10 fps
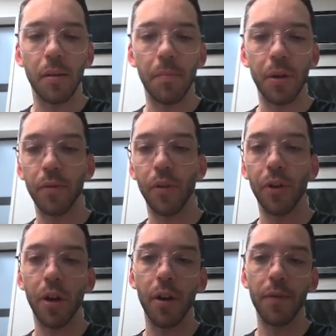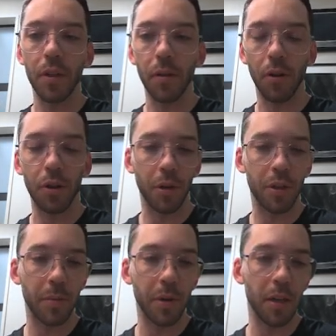because of all the nerves and the close
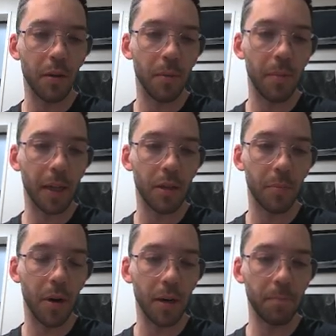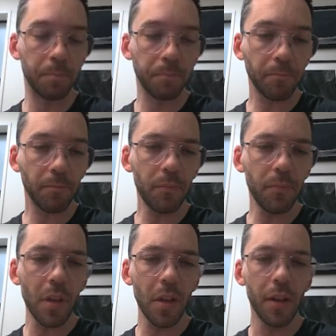proximity back to the brain
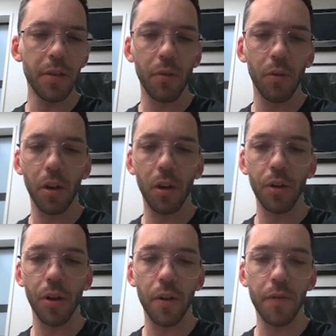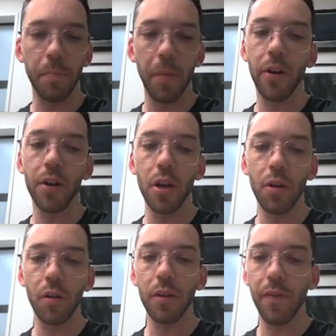as they crawl along nerves.
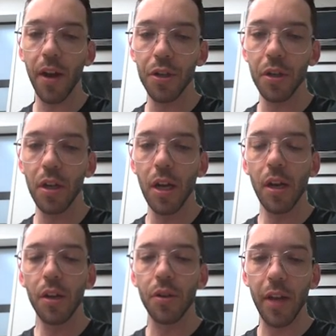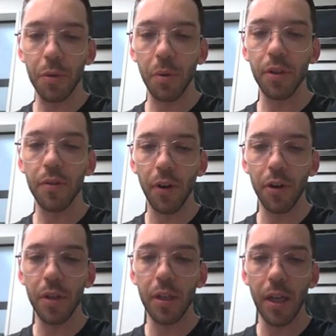Perineural invasion, so that's what this photo
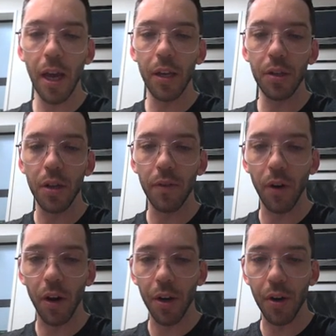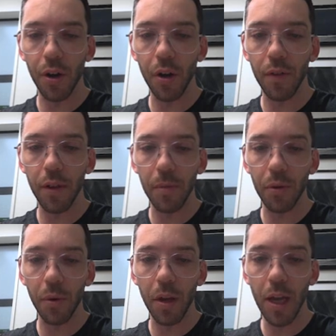is indicating. So you've got a nerve in the
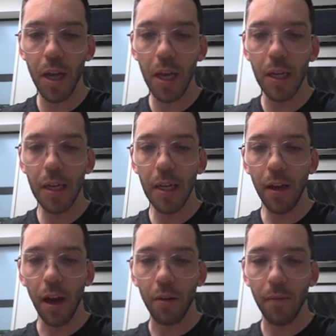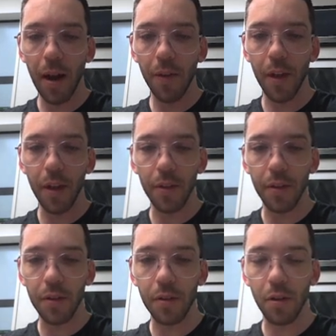middle here, and around that,
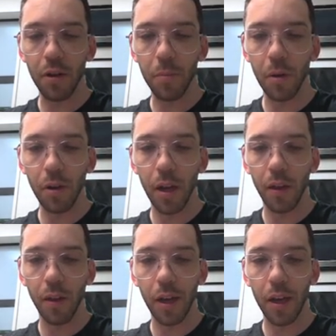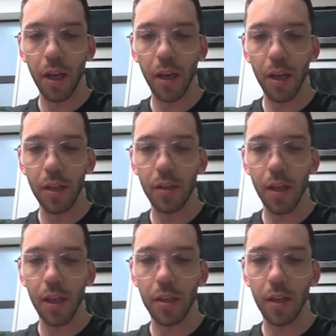this horrible looking thing here is
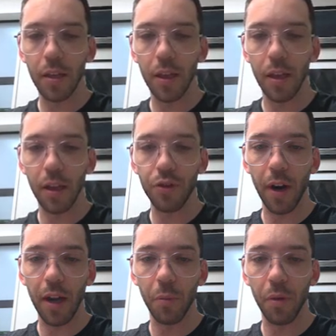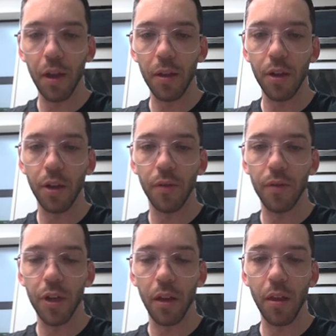the SCC that's tracking within the nerve
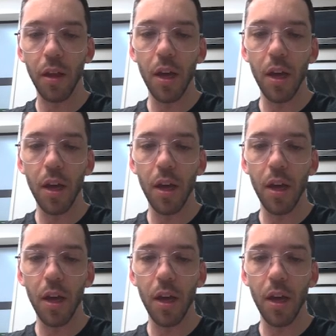sheath.